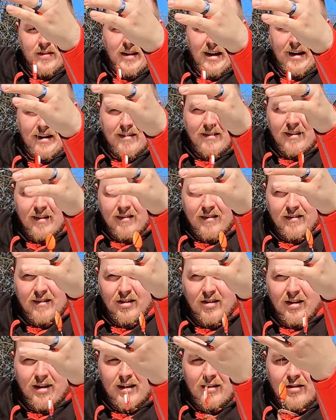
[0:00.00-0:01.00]
like I said
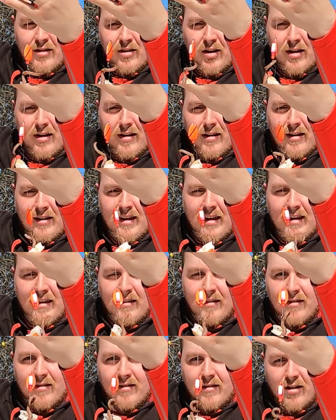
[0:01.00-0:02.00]
steelhead
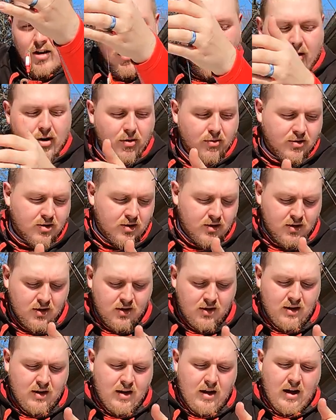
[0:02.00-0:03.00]
kings cohos
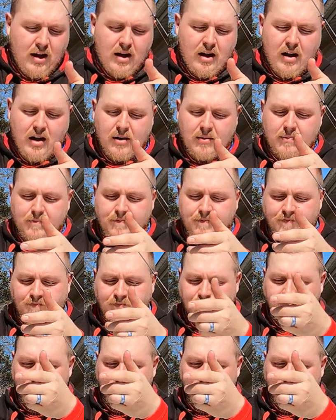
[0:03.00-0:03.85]
um,